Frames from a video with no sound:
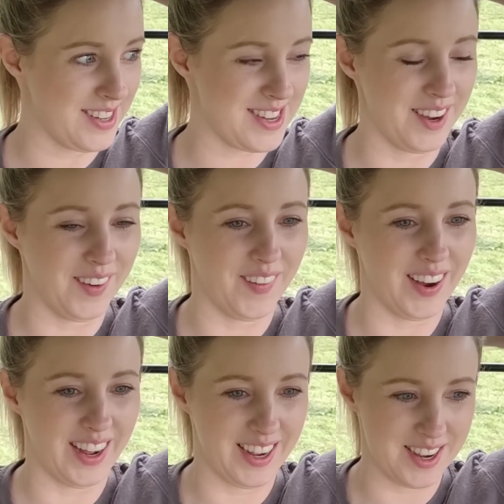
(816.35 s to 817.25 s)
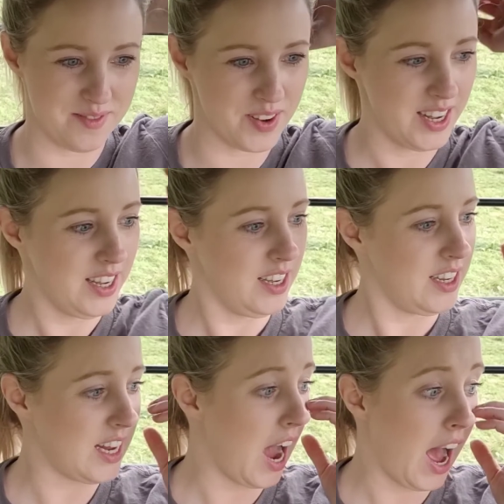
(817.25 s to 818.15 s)
So
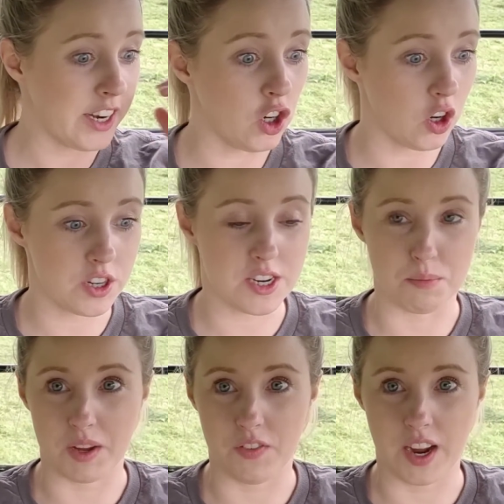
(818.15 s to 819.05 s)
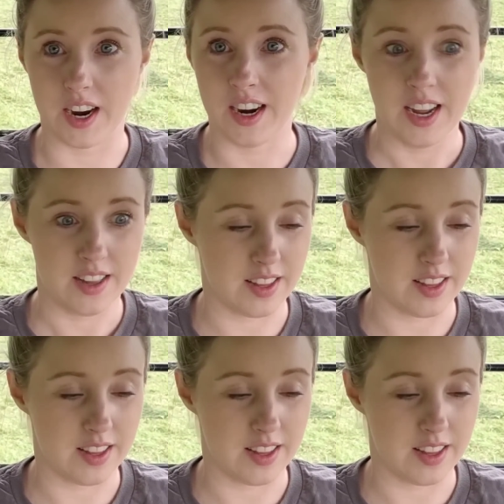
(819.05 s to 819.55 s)
yeah, and look, to be fair,